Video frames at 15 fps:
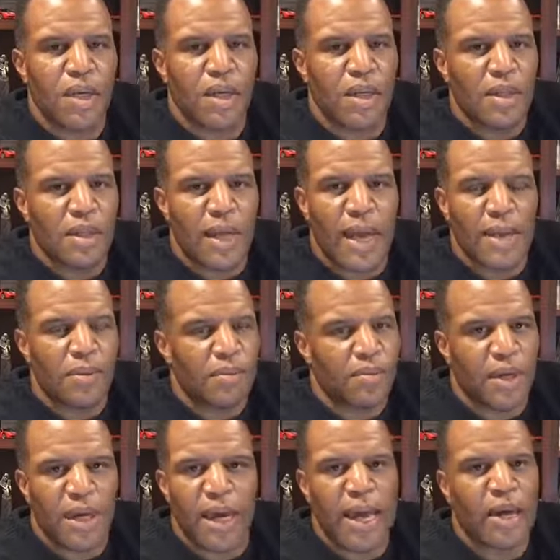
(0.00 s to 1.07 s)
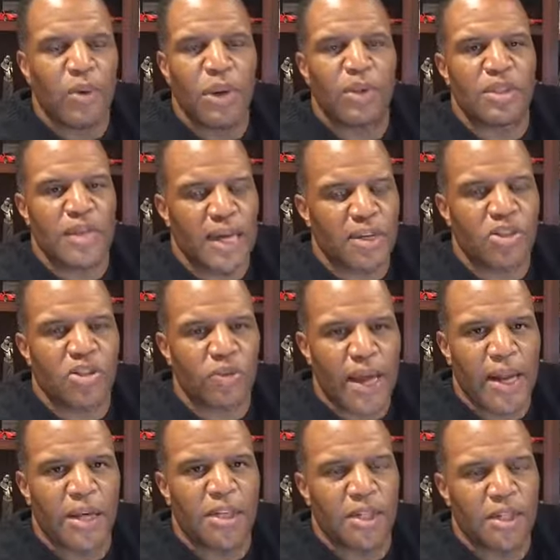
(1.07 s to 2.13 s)
That being angry was not a
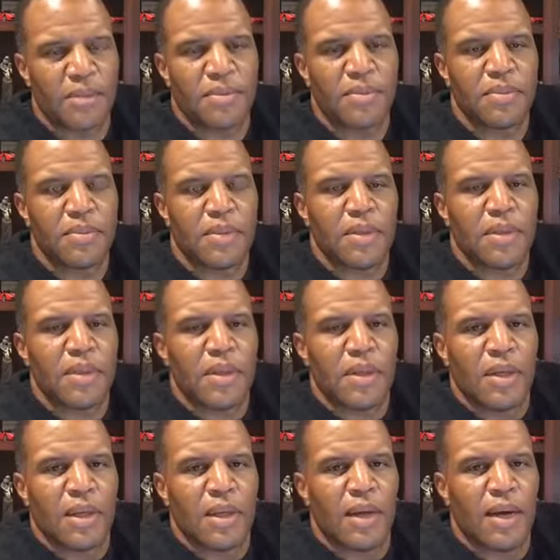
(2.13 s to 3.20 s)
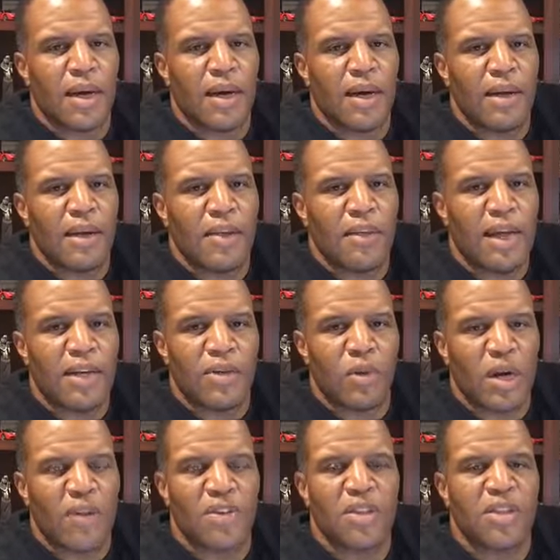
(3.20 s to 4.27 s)
strategy. That
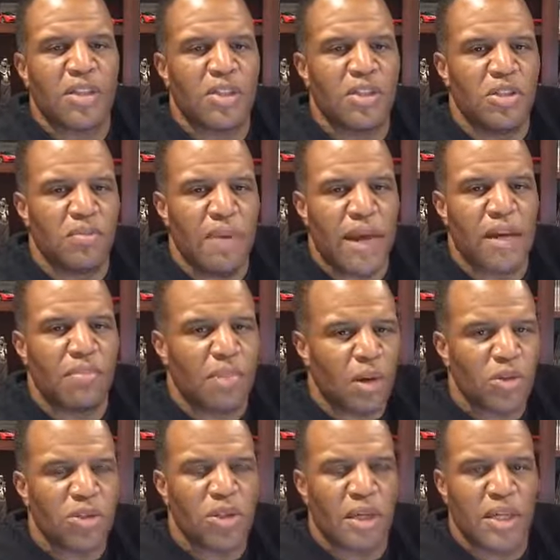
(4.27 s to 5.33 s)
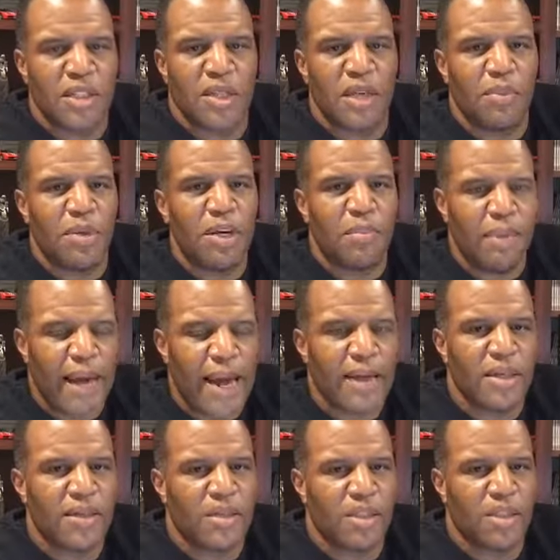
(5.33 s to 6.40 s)
whatever decision you make emotionally is going to be a bad
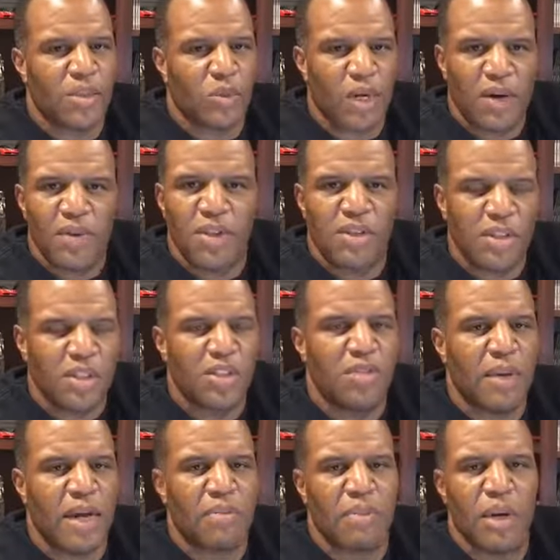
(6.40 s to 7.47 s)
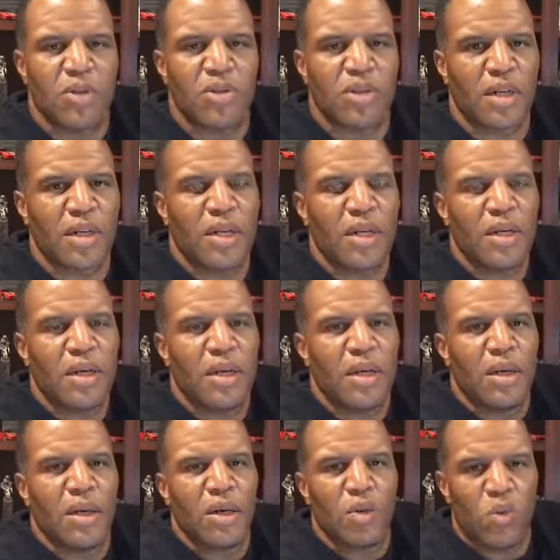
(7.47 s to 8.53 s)
decision. Whatever decision you make emotionally
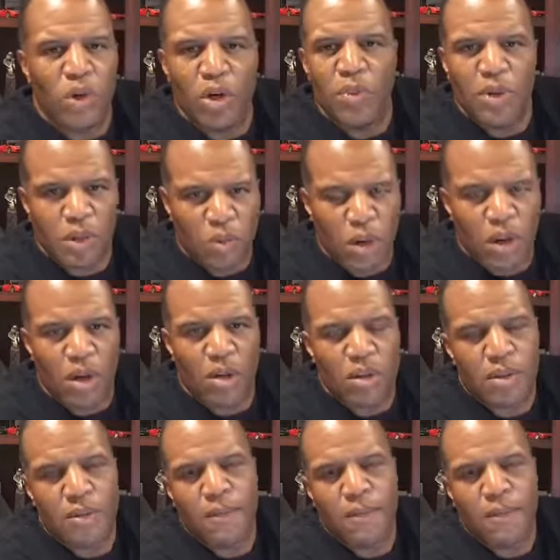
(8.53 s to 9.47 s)
will be wrong.